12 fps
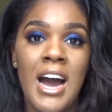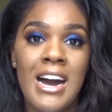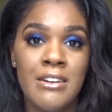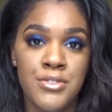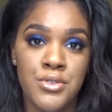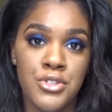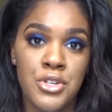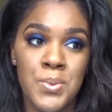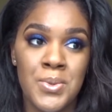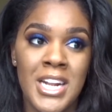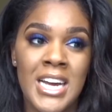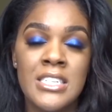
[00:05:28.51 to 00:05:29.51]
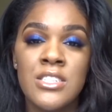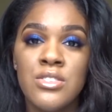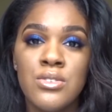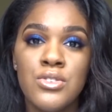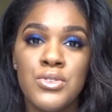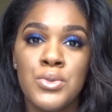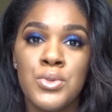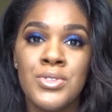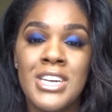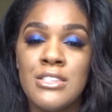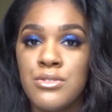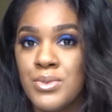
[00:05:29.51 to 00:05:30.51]
after your relaxer, so
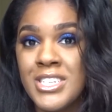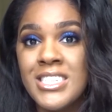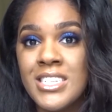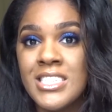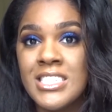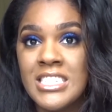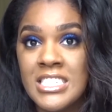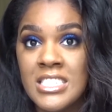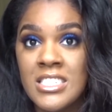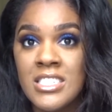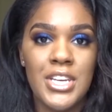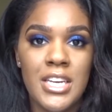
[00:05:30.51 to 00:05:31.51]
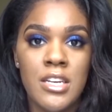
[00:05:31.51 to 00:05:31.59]
that's really not good.